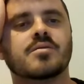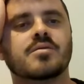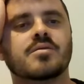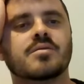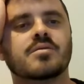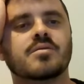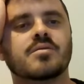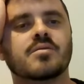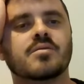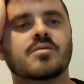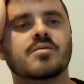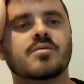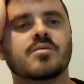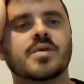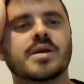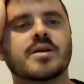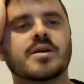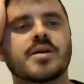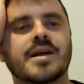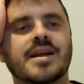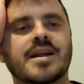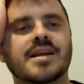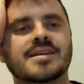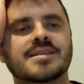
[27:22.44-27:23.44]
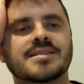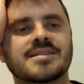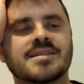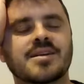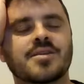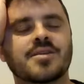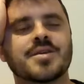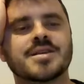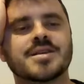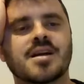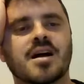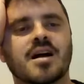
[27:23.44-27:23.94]
We are in a
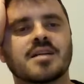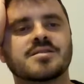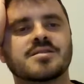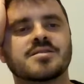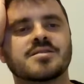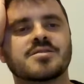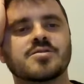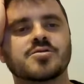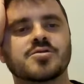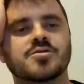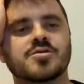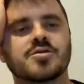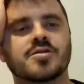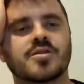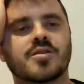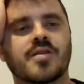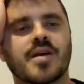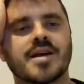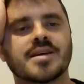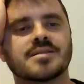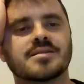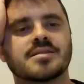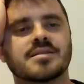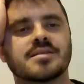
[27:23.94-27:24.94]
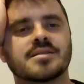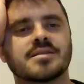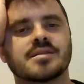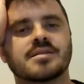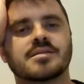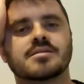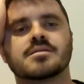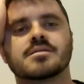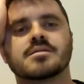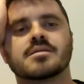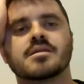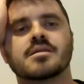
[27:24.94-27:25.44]
serious constitutional
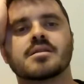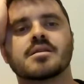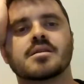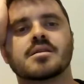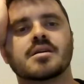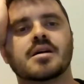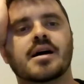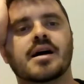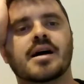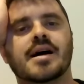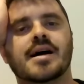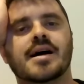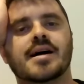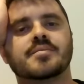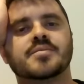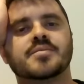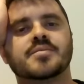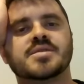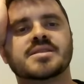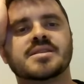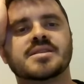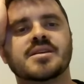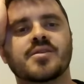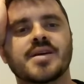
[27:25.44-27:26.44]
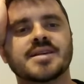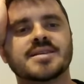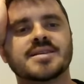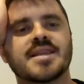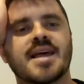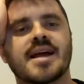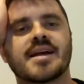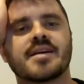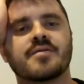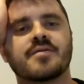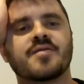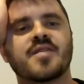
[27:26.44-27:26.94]
crisis, serious lack
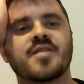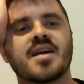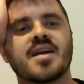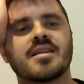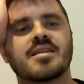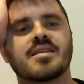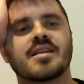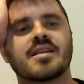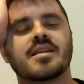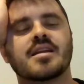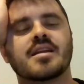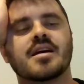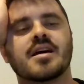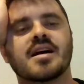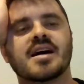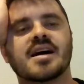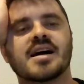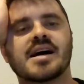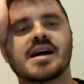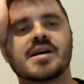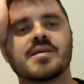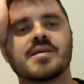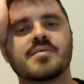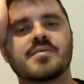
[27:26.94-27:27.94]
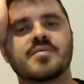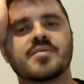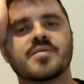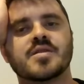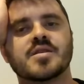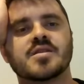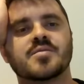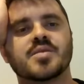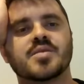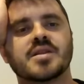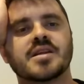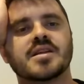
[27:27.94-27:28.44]
of faith in
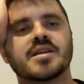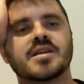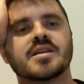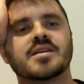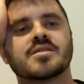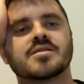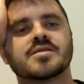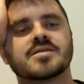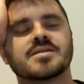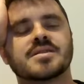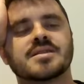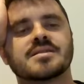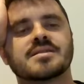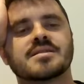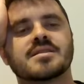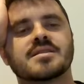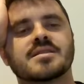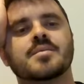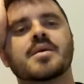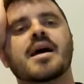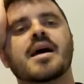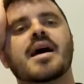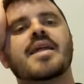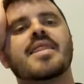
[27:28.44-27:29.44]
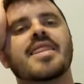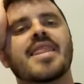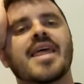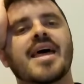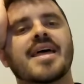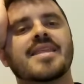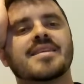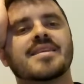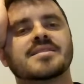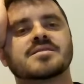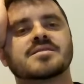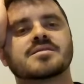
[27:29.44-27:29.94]
political system, and then
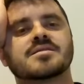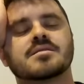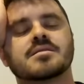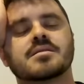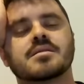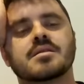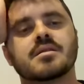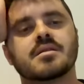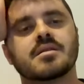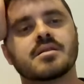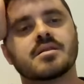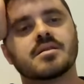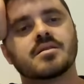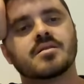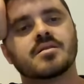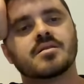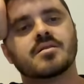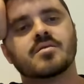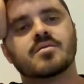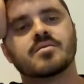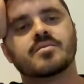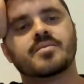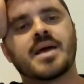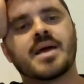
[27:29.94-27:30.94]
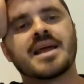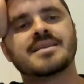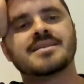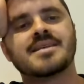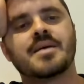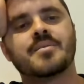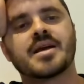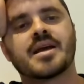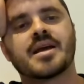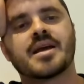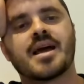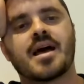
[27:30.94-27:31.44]
this
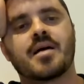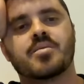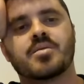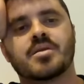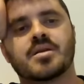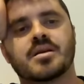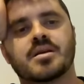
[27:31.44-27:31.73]
pandemic happening.